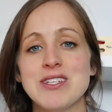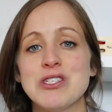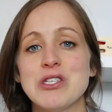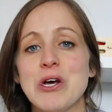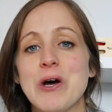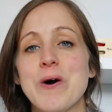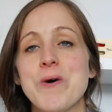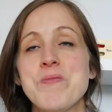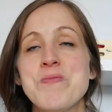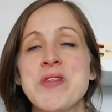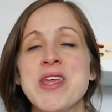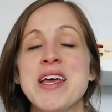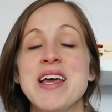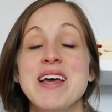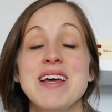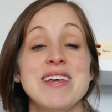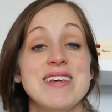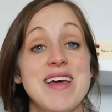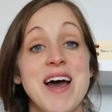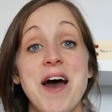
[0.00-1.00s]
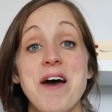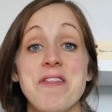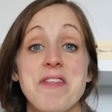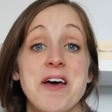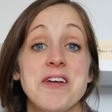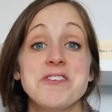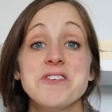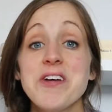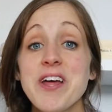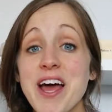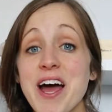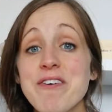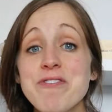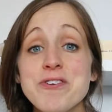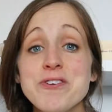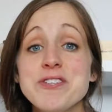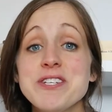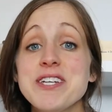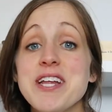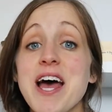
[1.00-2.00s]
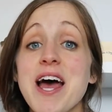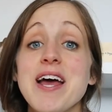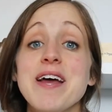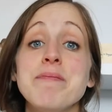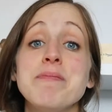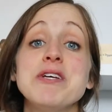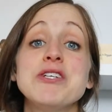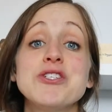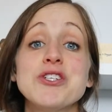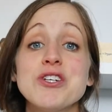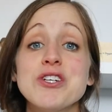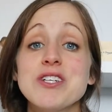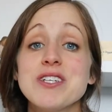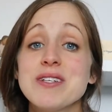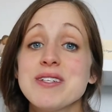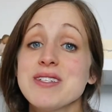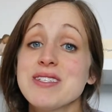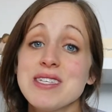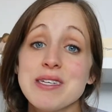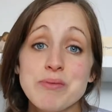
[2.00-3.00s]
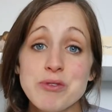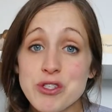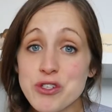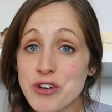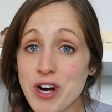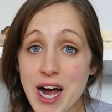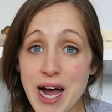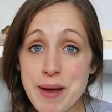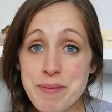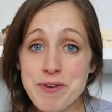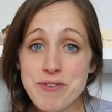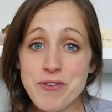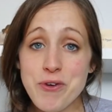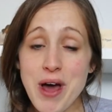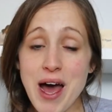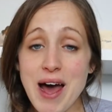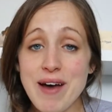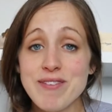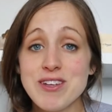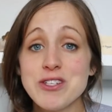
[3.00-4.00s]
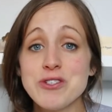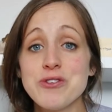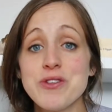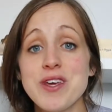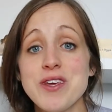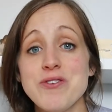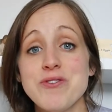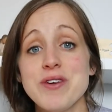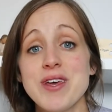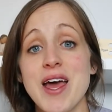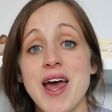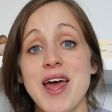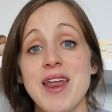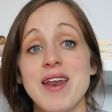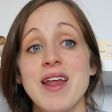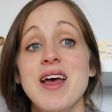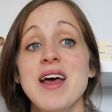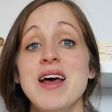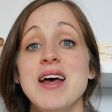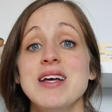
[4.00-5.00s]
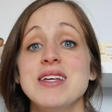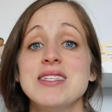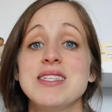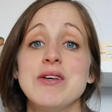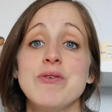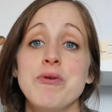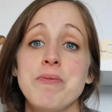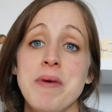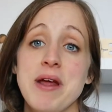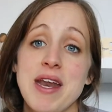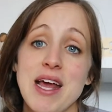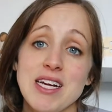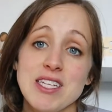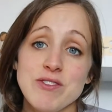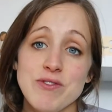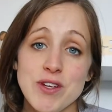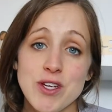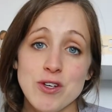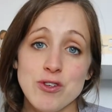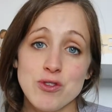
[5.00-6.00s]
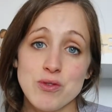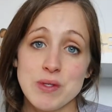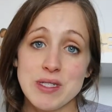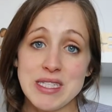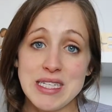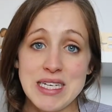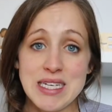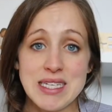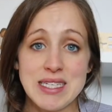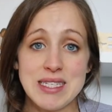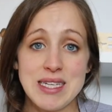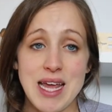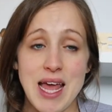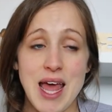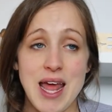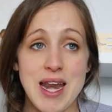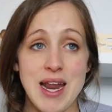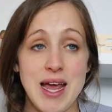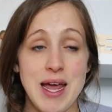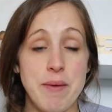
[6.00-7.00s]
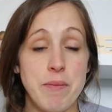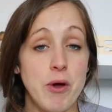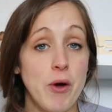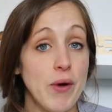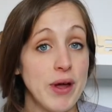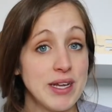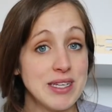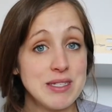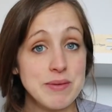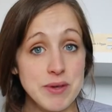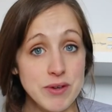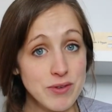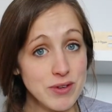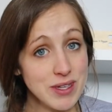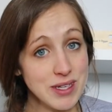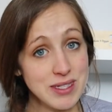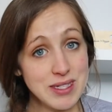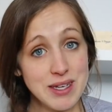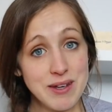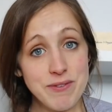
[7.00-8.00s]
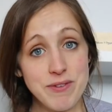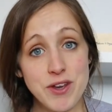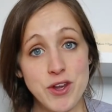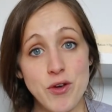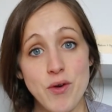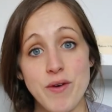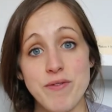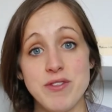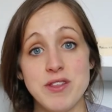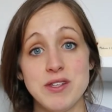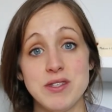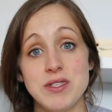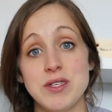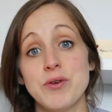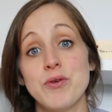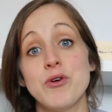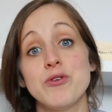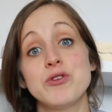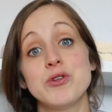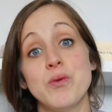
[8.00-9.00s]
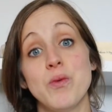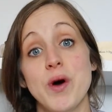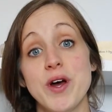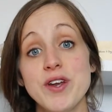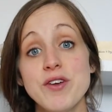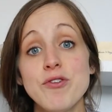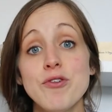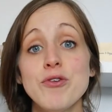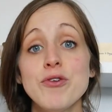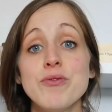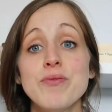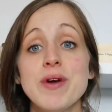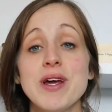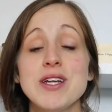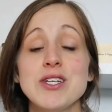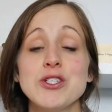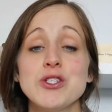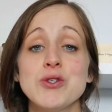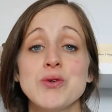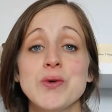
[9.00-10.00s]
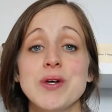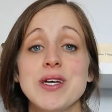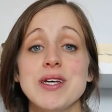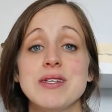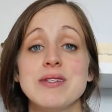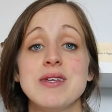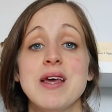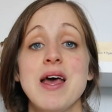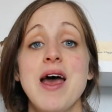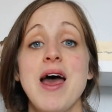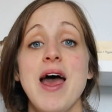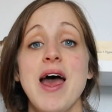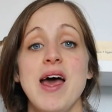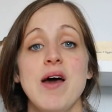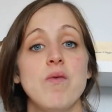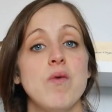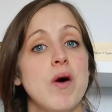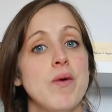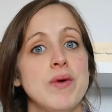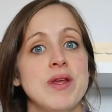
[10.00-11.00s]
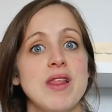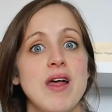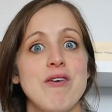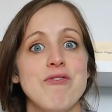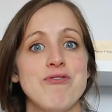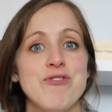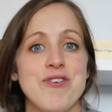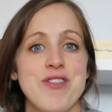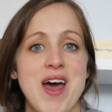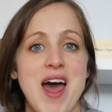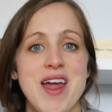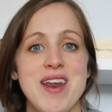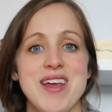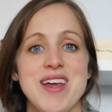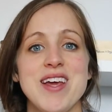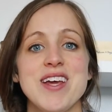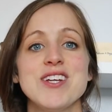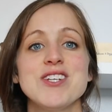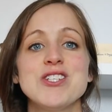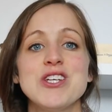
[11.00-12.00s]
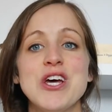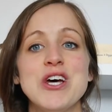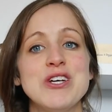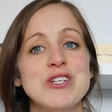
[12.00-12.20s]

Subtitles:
So yeah, that's all I have for you today. Be sure to subscribe if you haven't so that you can see when my next video is released. And I'm going to be releasing a video of the 0 to 1 year old range toys and what we love for that age.